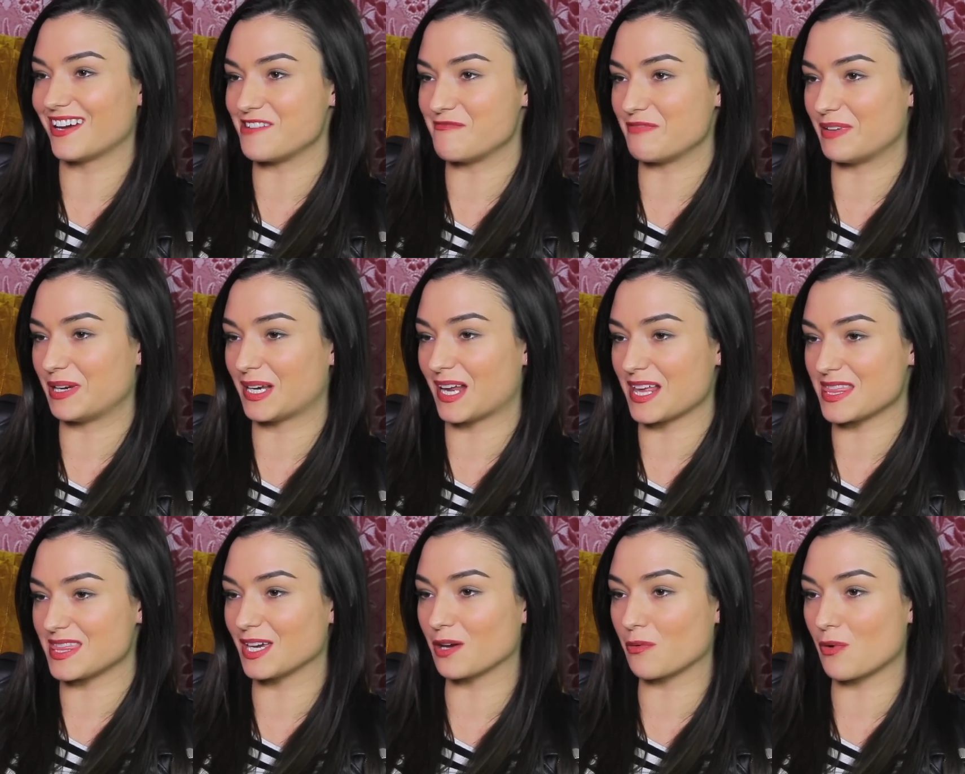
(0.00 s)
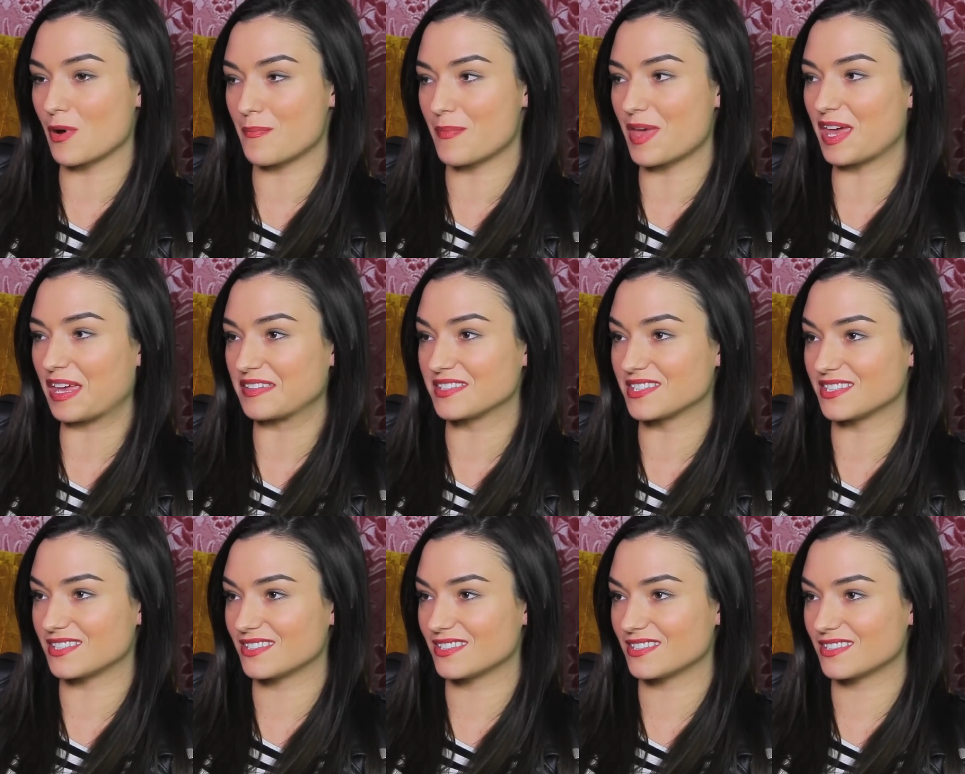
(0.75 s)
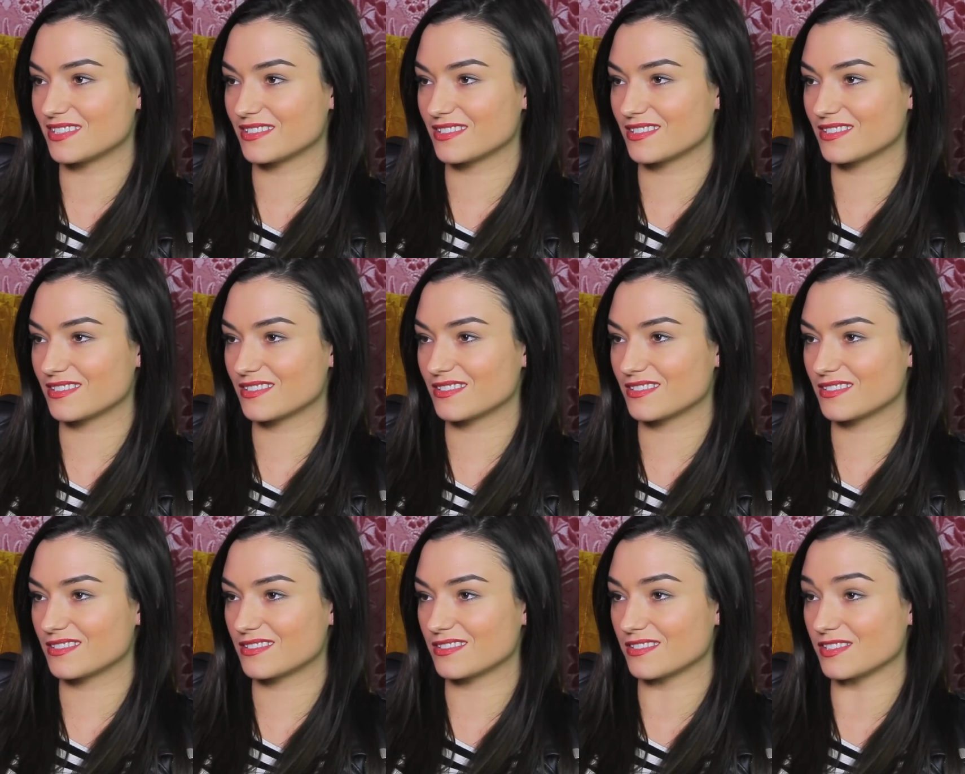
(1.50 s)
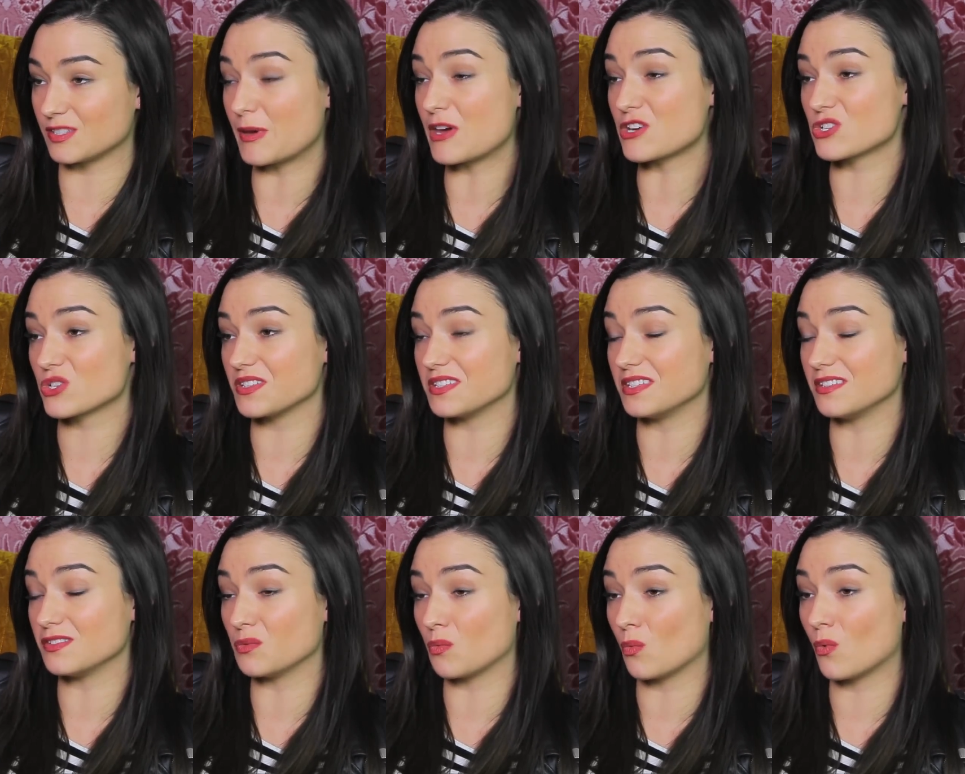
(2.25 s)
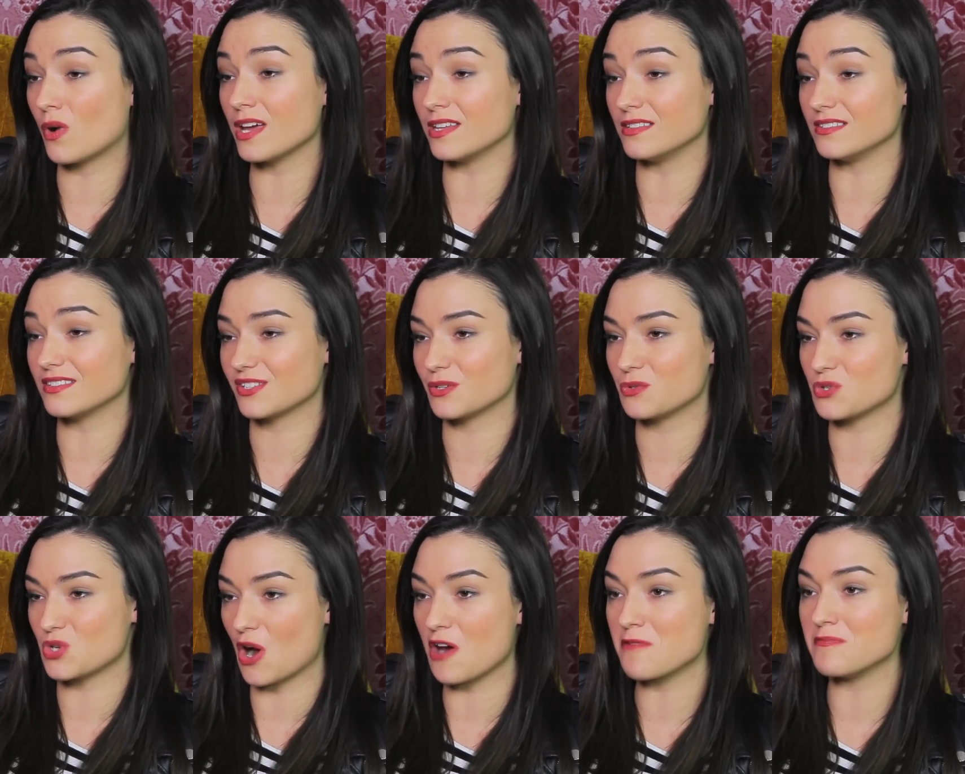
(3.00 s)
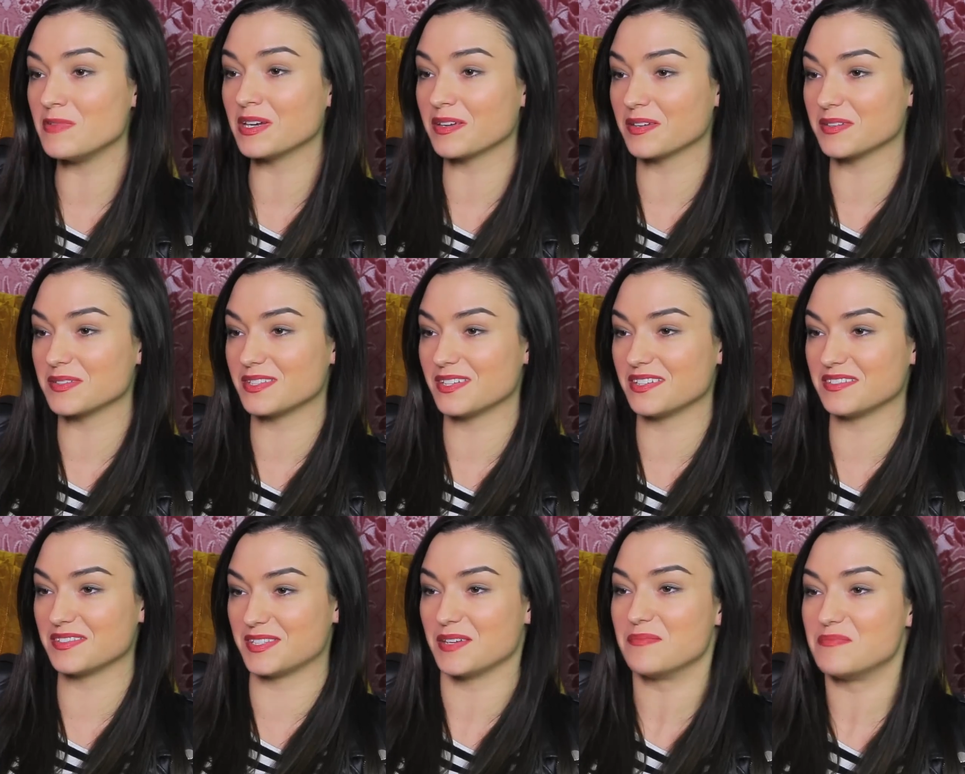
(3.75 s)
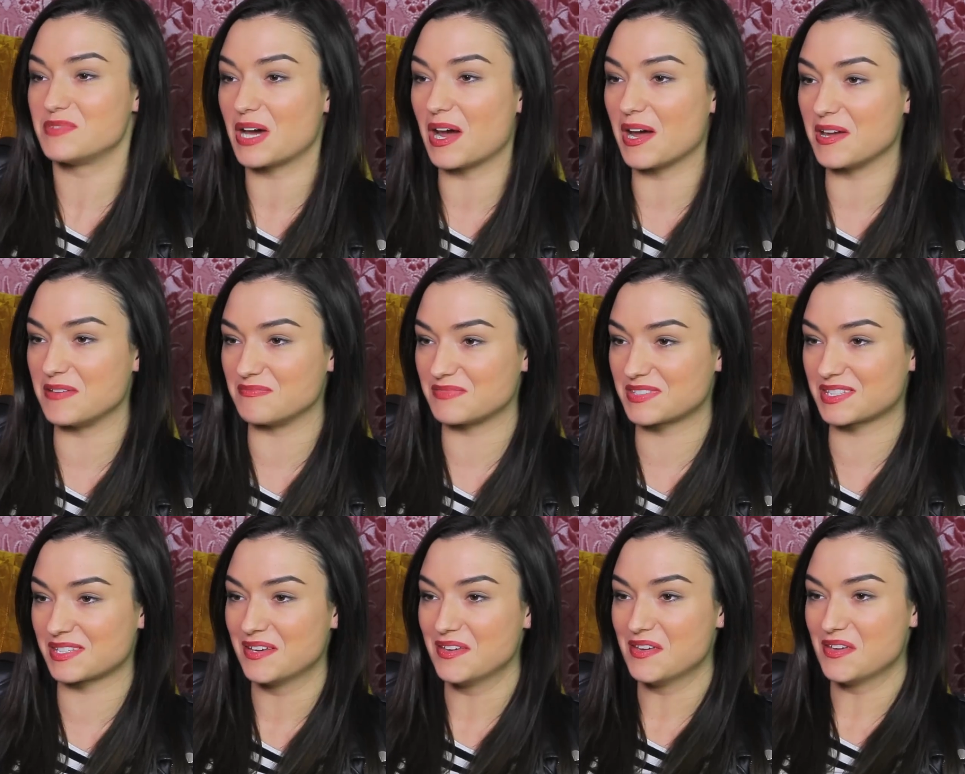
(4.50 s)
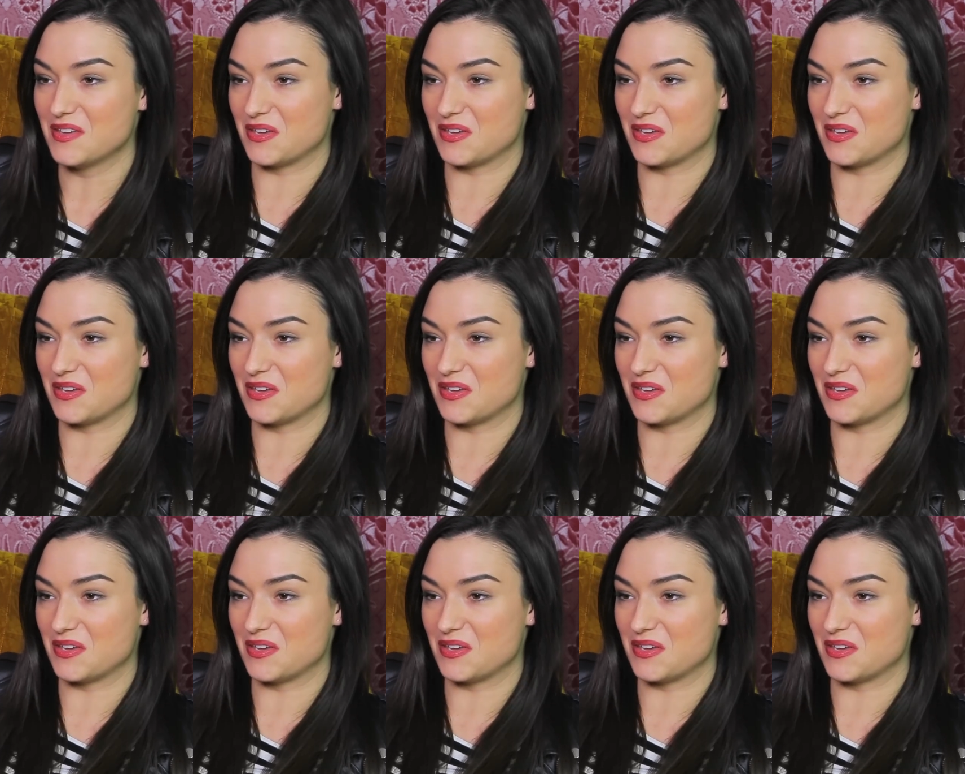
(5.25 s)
I mean, I think what makes especially season 1 so charming is that sometimes,